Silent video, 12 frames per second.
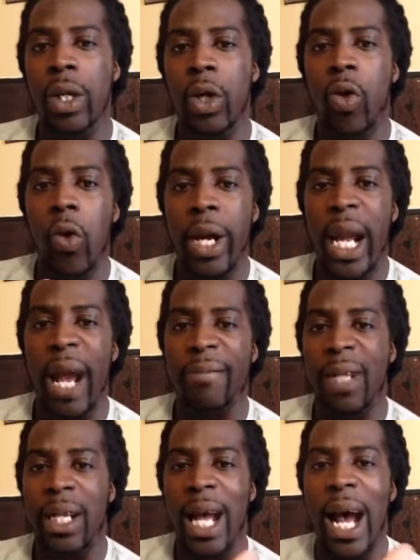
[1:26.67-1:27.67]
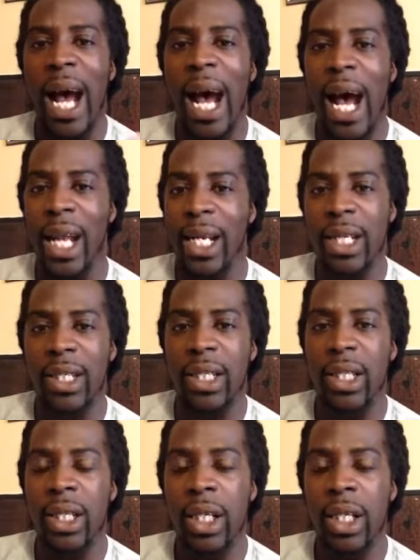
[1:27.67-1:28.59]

going after the hardest